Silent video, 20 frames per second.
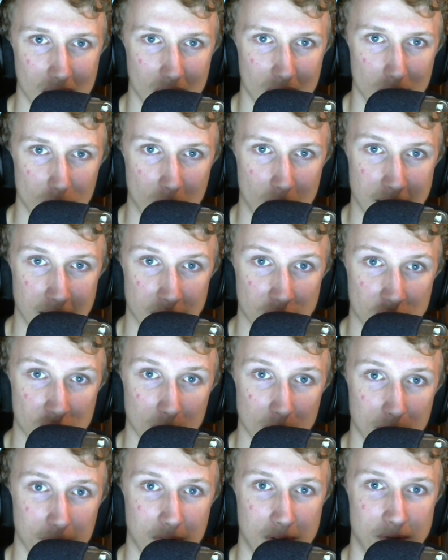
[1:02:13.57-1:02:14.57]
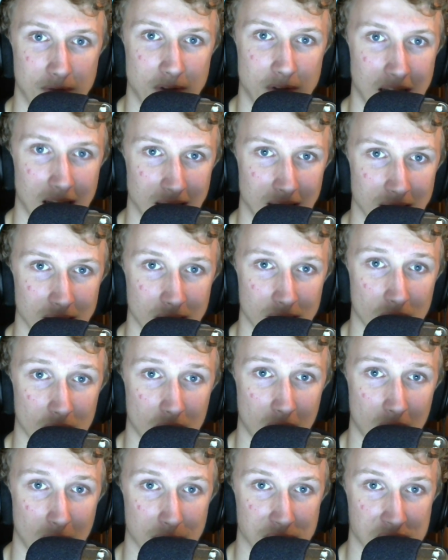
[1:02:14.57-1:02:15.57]
were in the top 15
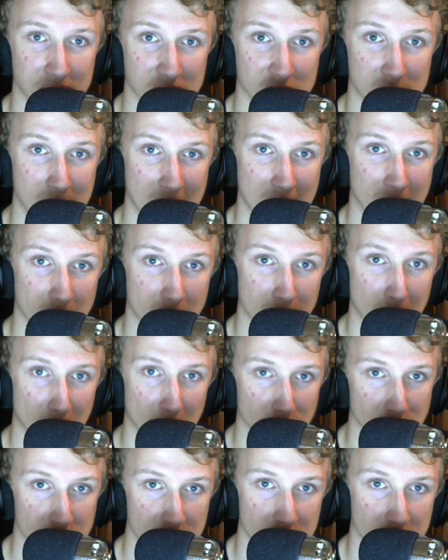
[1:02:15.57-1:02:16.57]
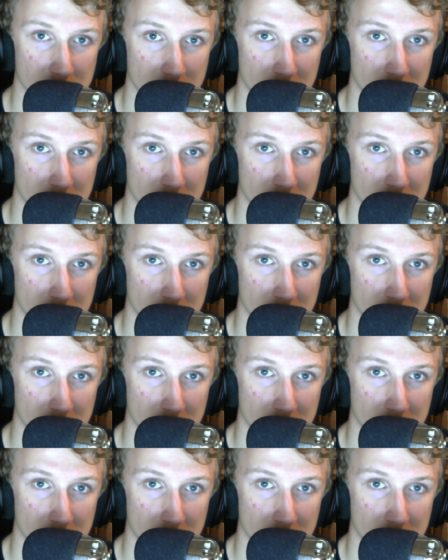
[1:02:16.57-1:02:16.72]
clubs that spent the most,